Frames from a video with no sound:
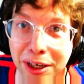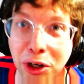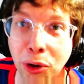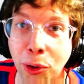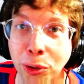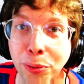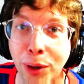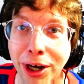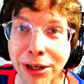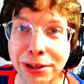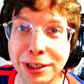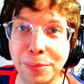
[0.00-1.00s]
cold
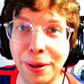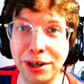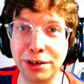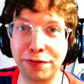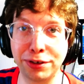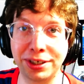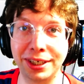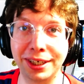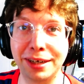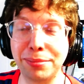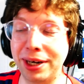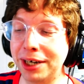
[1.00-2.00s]
water is better for
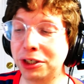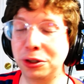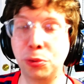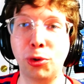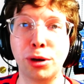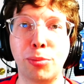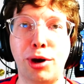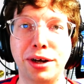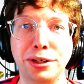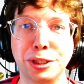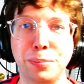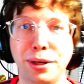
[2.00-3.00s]
singing, but actually warm
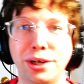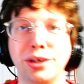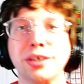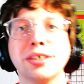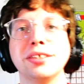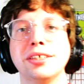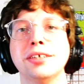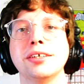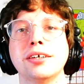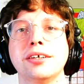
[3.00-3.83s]
water is better because it